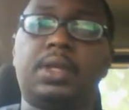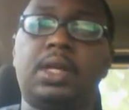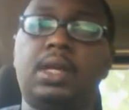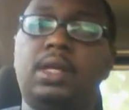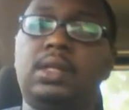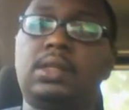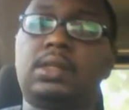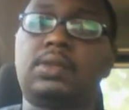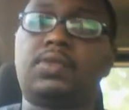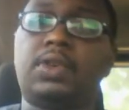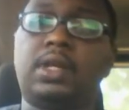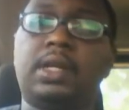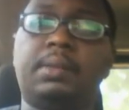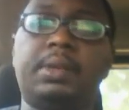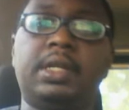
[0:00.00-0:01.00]
is
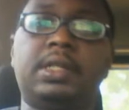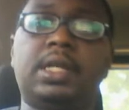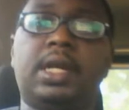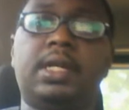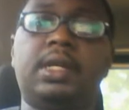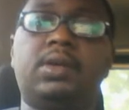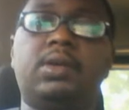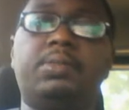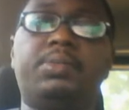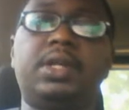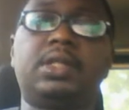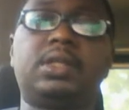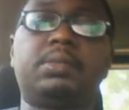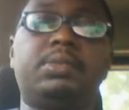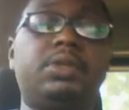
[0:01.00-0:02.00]
fundamental legal
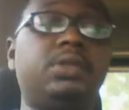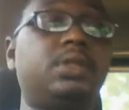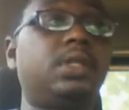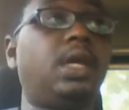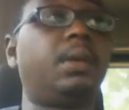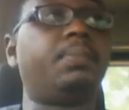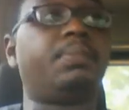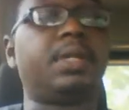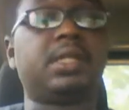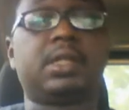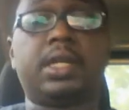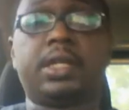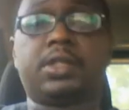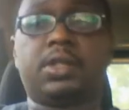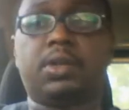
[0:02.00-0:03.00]
principles in
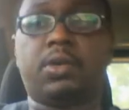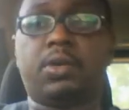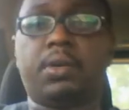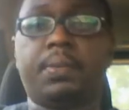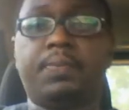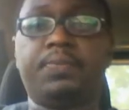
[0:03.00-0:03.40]
business law.